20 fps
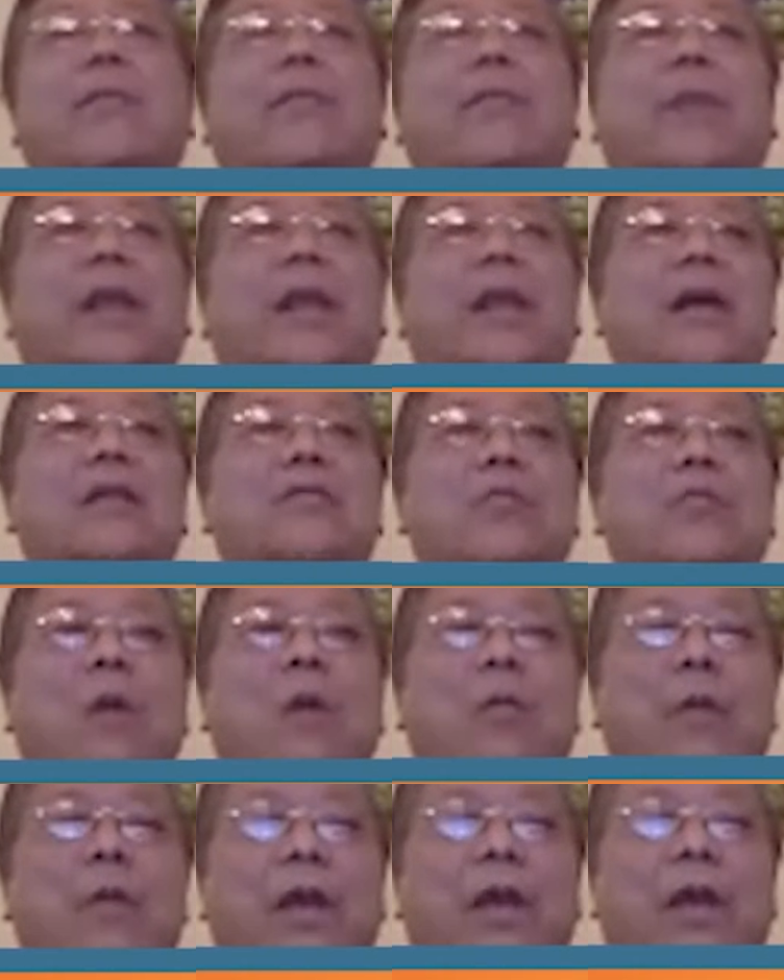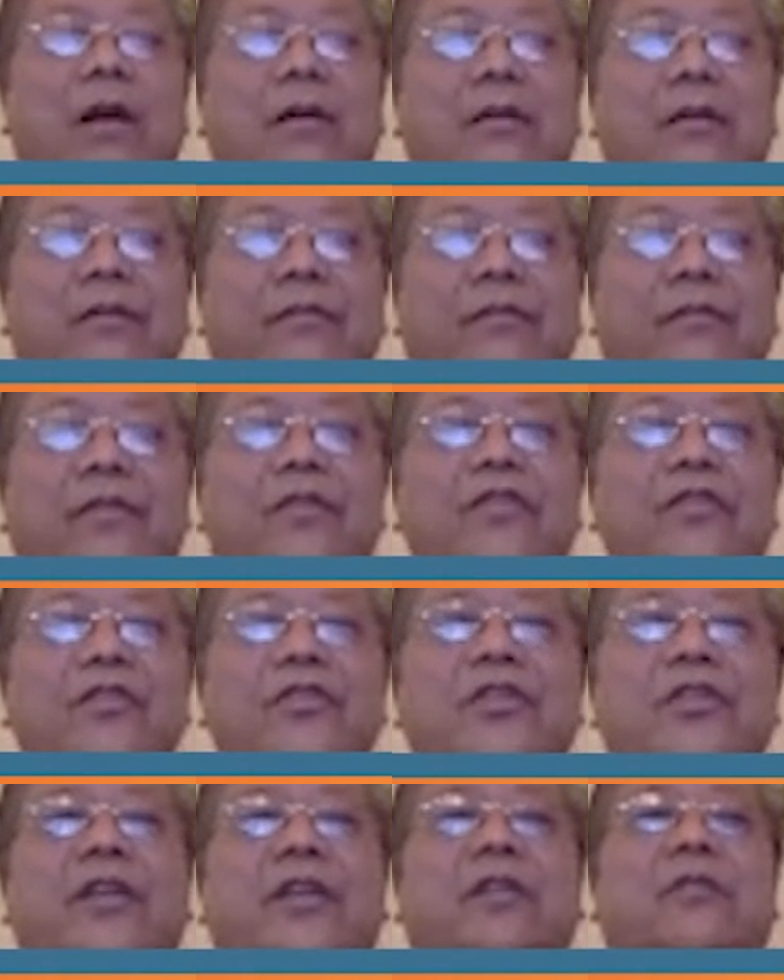belongs to what we call the first
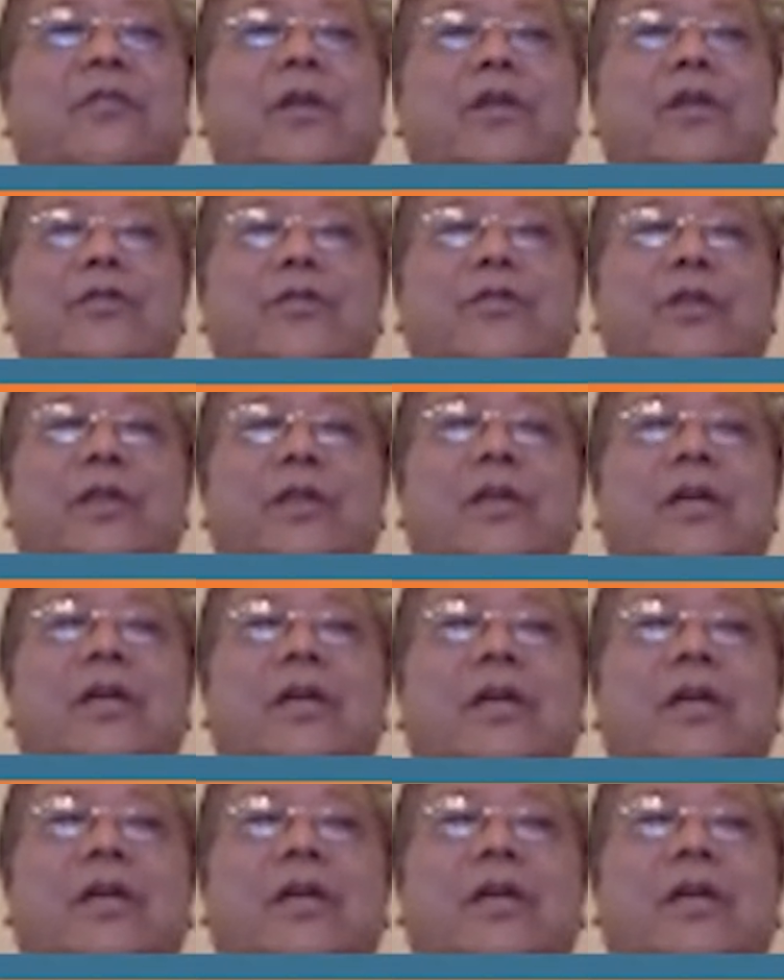generation